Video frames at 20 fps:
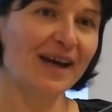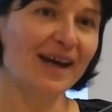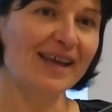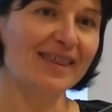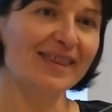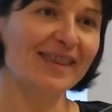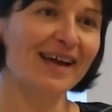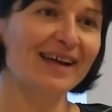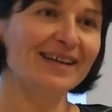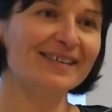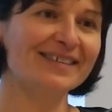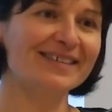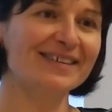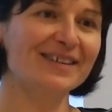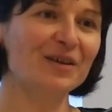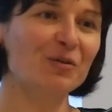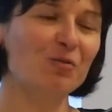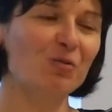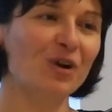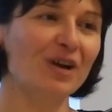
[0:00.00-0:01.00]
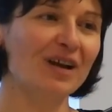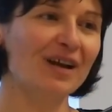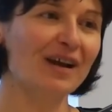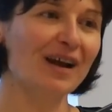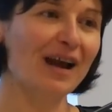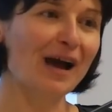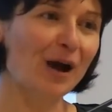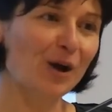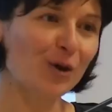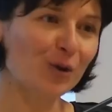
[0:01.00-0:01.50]
And that will
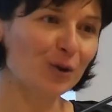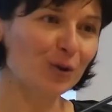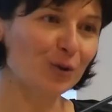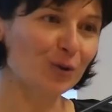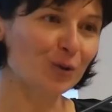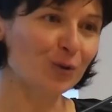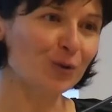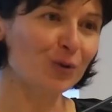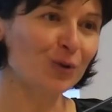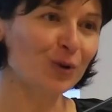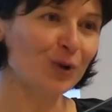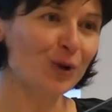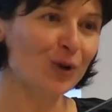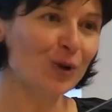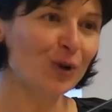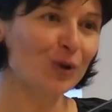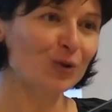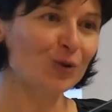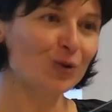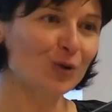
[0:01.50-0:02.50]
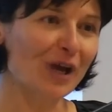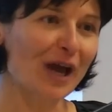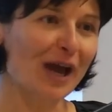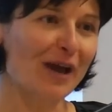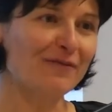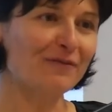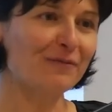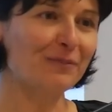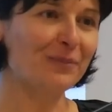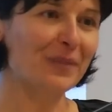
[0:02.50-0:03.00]
allow you to
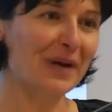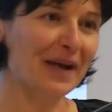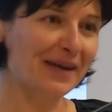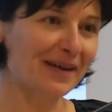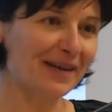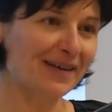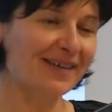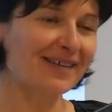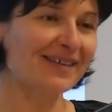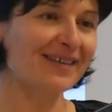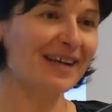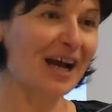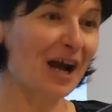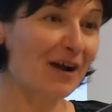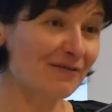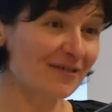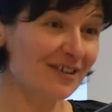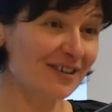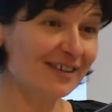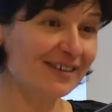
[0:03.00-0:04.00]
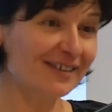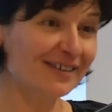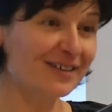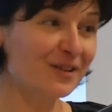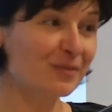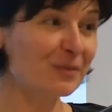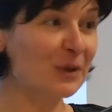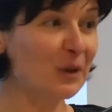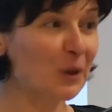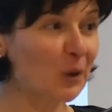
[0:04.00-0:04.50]
have better
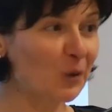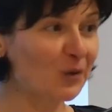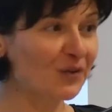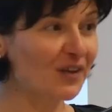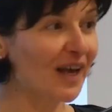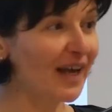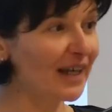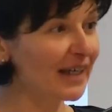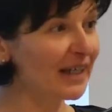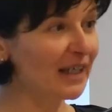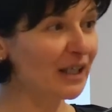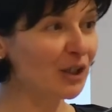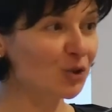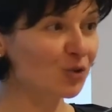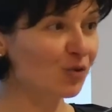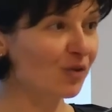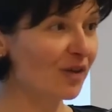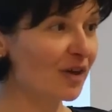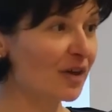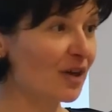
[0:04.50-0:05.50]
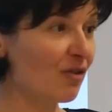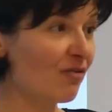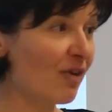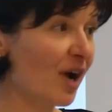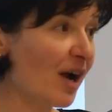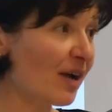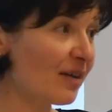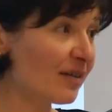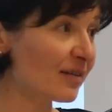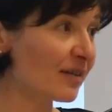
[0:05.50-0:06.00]
governance, because any issue that
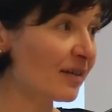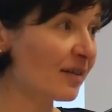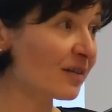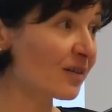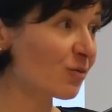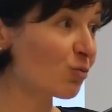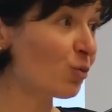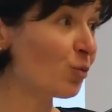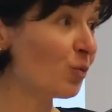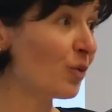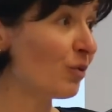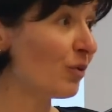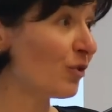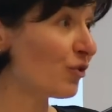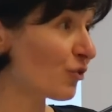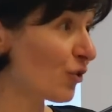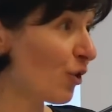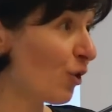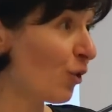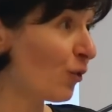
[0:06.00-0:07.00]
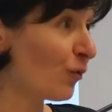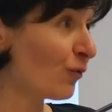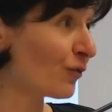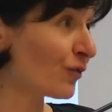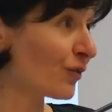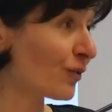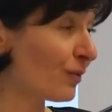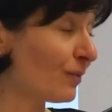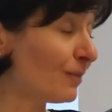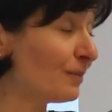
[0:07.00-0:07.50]
arises will be
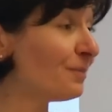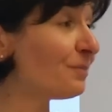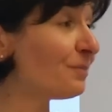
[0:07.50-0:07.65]
resolved